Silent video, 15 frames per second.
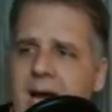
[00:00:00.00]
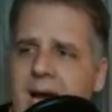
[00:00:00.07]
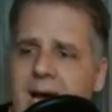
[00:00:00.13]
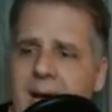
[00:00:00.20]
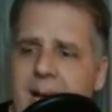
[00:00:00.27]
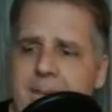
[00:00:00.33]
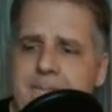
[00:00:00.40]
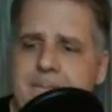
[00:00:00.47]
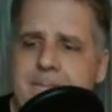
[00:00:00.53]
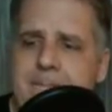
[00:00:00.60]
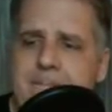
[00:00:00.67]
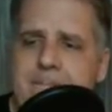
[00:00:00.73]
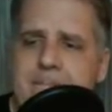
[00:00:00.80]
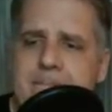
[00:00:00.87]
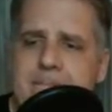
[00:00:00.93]
Um,
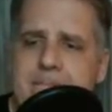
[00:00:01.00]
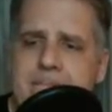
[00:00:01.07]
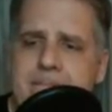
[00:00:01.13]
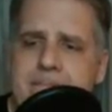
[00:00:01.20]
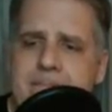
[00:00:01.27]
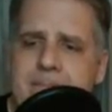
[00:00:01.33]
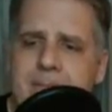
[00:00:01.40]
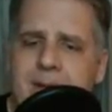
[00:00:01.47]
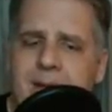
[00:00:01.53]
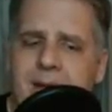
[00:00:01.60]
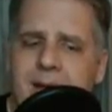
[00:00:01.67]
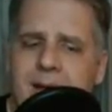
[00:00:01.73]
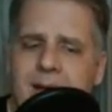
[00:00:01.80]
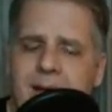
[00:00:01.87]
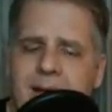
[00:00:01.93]

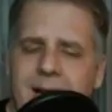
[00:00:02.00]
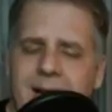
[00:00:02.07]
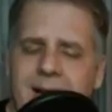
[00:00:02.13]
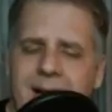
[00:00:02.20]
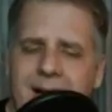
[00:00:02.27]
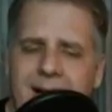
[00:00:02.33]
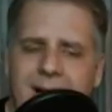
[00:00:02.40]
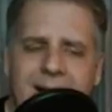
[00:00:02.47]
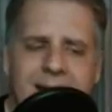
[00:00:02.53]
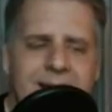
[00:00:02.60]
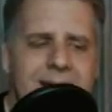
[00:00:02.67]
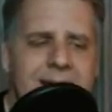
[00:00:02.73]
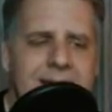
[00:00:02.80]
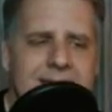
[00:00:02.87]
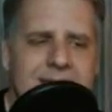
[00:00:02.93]
and and I and I
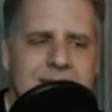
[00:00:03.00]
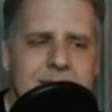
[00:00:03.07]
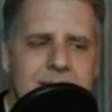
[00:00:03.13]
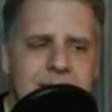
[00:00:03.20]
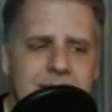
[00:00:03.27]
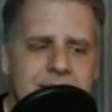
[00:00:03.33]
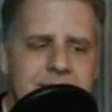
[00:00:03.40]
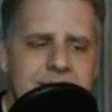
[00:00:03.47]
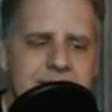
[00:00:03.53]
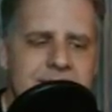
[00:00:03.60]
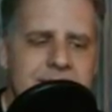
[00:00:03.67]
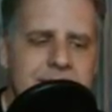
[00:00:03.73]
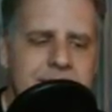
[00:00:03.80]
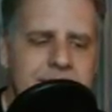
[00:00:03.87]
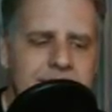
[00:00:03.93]
think that sometimes that's
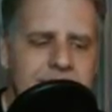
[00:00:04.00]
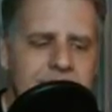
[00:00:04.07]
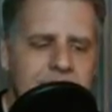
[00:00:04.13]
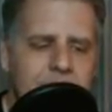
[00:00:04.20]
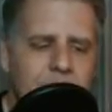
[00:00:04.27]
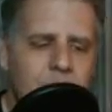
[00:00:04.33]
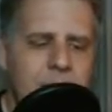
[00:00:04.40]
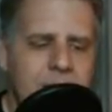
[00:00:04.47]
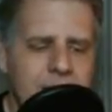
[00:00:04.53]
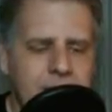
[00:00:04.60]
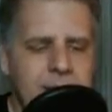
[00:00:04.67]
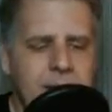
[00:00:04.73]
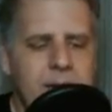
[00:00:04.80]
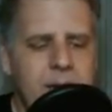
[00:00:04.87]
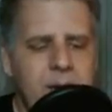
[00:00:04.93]
something that
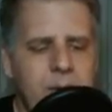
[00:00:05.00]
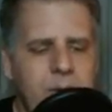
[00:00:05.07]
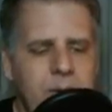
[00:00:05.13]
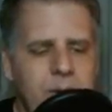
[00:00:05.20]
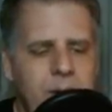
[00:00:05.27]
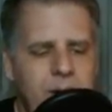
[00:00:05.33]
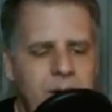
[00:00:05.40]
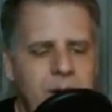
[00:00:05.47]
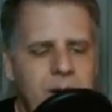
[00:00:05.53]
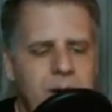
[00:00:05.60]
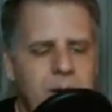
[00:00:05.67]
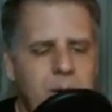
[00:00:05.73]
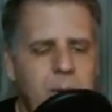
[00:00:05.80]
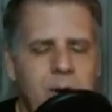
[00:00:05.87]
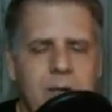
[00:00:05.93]
we who
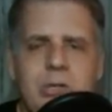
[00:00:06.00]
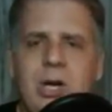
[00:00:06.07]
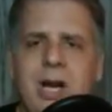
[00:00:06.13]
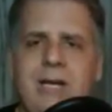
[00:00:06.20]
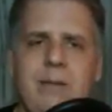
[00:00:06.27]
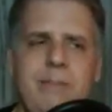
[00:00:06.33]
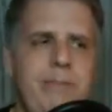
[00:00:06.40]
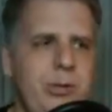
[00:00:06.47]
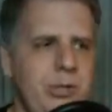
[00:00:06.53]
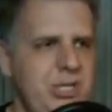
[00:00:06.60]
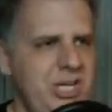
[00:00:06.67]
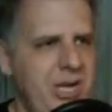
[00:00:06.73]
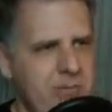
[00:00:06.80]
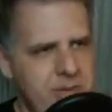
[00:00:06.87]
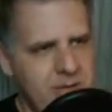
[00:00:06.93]
are who are trying to
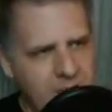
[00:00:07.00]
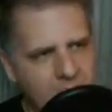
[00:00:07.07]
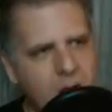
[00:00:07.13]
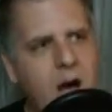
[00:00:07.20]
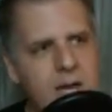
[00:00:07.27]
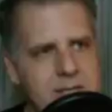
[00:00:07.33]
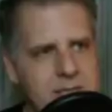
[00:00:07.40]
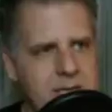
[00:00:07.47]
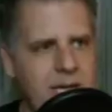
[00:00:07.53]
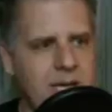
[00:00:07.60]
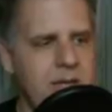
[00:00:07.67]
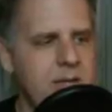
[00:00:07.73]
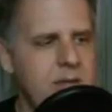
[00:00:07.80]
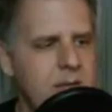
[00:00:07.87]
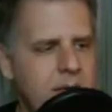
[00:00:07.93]
push out
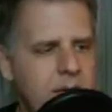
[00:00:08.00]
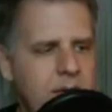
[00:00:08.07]
content